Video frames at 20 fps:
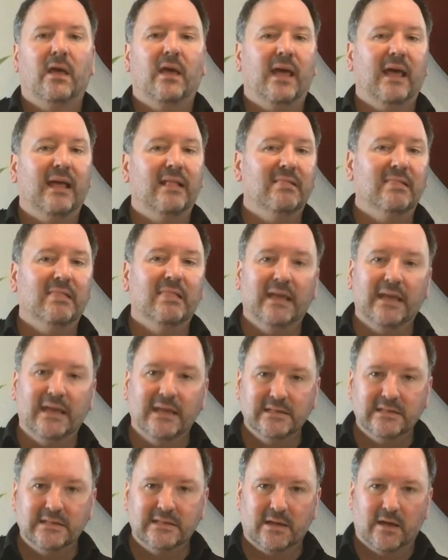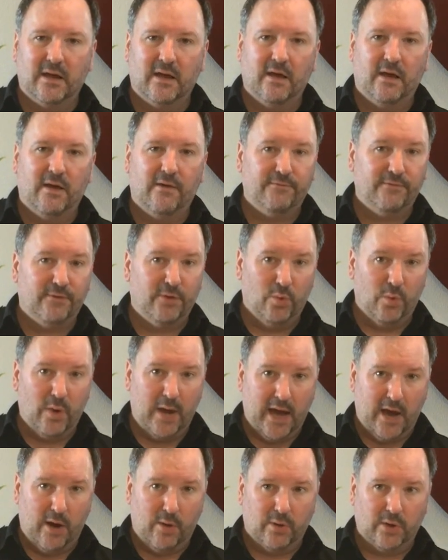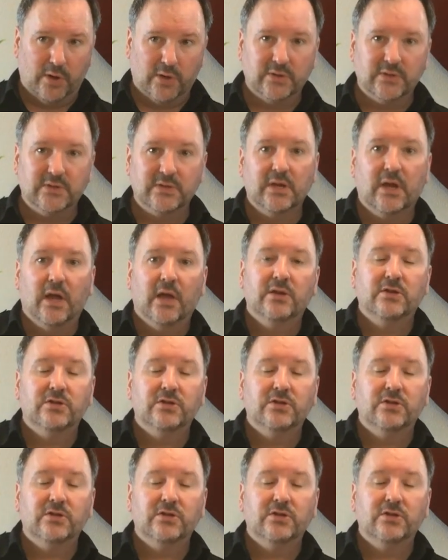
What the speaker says: at least a few hours,